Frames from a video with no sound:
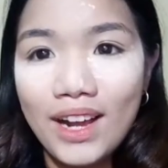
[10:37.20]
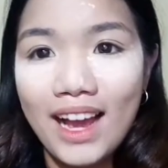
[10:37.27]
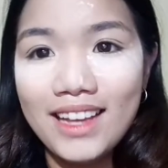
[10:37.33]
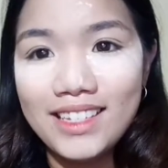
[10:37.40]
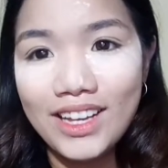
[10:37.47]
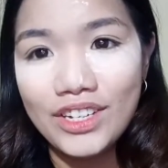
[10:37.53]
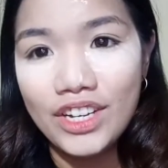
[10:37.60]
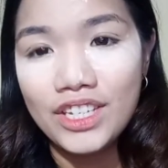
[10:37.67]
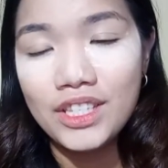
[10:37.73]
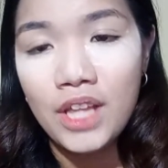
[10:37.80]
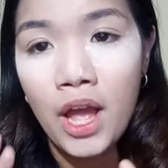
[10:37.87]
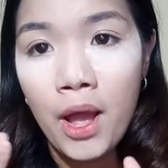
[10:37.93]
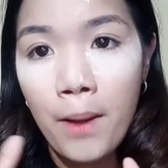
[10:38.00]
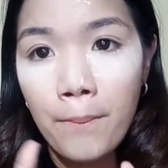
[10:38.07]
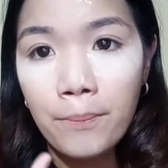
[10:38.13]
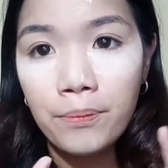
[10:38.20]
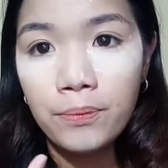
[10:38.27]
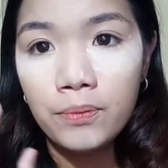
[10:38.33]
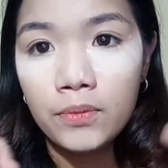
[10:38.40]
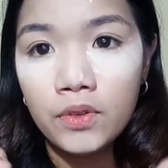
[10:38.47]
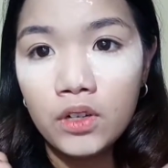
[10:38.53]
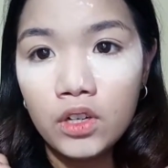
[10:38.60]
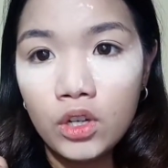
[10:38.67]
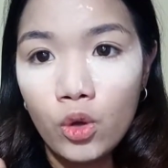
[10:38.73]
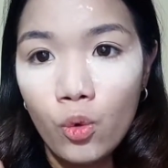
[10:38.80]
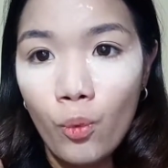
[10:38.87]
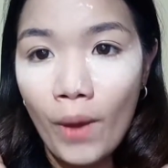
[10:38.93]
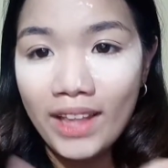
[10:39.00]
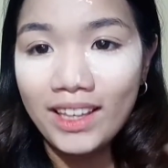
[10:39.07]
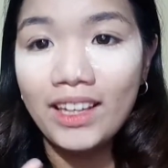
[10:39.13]
guys, I just
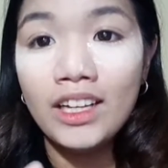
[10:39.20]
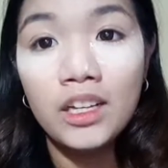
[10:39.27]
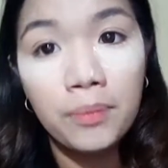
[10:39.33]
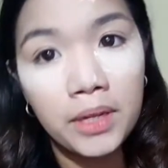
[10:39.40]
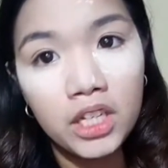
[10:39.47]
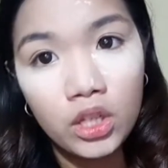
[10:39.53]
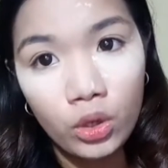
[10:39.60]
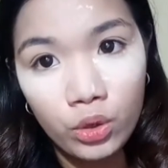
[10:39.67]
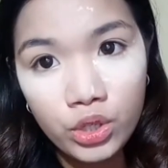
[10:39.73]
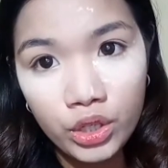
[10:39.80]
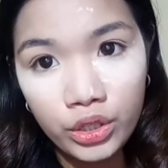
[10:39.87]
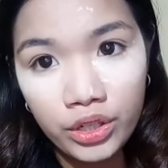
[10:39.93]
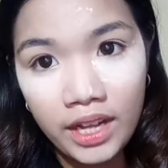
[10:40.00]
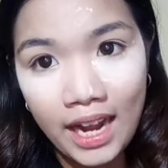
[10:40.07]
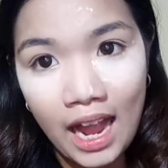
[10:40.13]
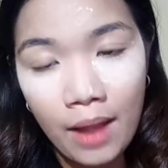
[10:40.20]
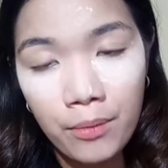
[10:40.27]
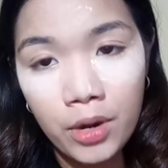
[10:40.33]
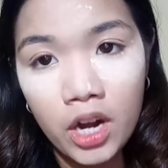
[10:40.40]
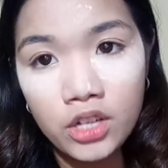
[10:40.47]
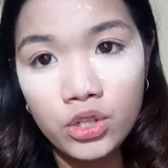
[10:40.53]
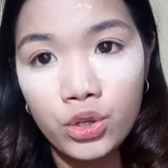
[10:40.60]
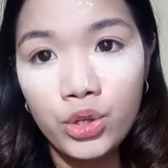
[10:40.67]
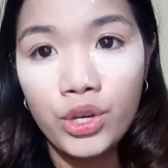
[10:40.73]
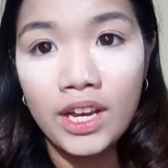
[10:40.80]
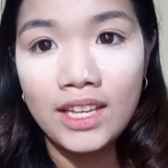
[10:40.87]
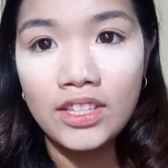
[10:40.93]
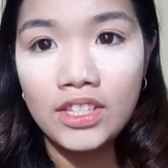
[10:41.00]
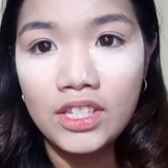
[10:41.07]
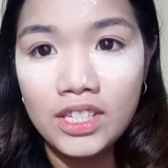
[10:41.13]
went a little bit closer to the camera so you
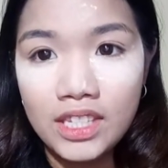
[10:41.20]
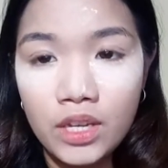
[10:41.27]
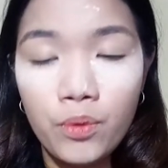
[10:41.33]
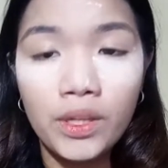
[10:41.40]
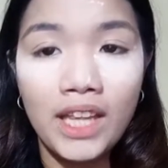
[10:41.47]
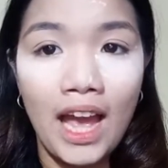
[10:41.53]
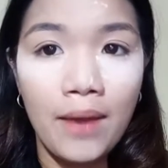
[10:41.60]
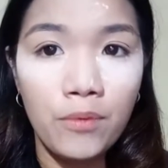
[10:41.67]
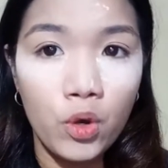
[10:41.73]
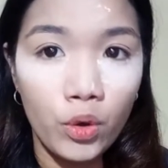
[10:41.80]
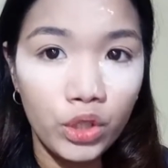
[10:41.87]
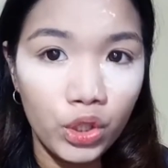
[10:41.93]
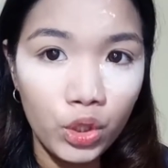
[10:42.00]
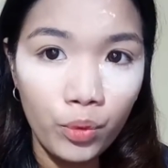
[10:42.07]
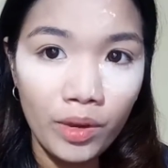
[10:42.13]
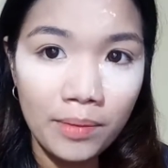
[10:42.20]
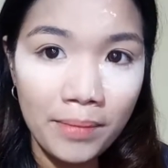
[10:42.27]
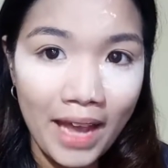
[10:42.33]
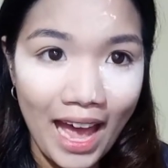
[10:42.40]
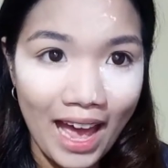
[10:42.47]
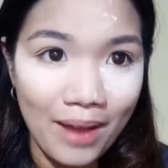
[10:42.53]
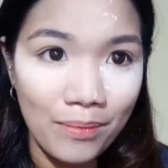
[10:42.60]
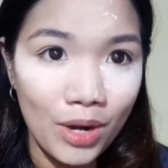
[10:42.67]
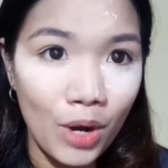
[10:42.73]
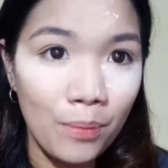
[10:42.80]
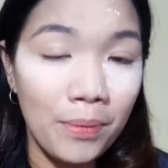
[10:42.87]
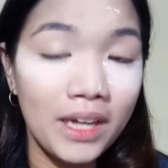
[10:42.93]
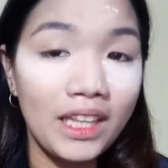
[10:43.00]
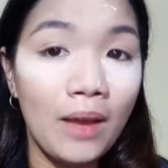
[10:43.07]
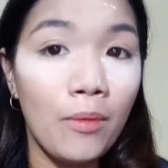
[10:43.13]
can see what I'm going to do with my eyebrow,
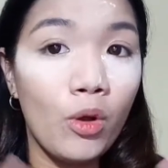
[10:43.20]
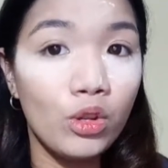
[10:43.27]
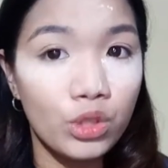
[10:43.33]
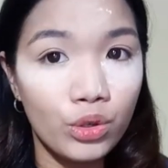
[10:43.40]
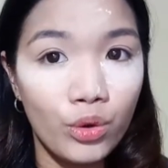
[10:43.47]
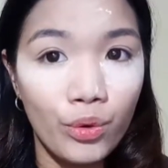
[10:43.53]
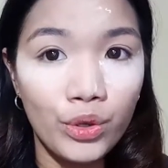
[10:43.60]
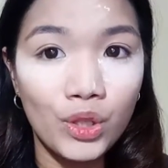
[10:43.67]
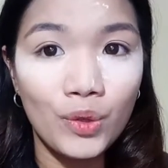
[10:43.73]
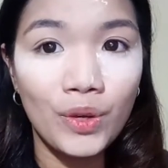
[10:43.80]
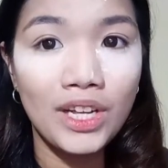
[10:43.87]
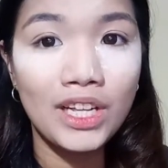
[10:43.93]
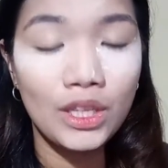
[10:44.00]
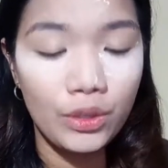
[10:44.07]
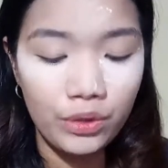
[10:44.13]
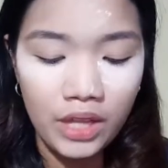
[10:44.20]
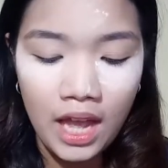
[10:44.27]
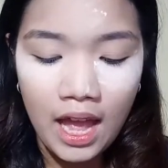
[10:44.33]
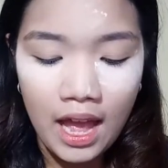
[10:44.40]
but I'm also going to include